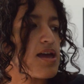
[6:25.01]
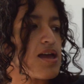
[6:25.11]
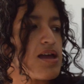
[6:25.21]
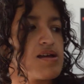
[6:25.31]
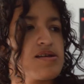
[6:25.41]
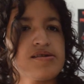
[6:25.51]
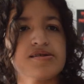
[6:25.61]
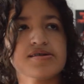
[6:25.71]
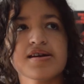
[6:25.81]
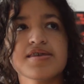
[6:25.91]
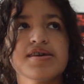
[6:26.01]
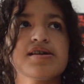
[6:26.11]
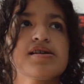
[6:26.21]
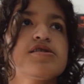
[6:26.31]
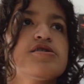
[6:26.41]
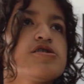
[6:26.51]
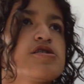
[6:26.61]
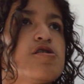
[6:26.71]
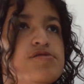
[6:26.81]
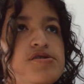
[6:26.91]
And I think it
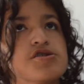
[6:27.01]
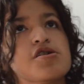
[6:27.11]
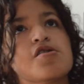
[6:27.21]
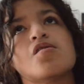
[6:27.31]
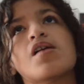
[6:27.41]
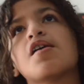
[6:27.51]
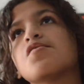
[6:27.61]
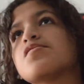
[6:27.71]
just goes to show how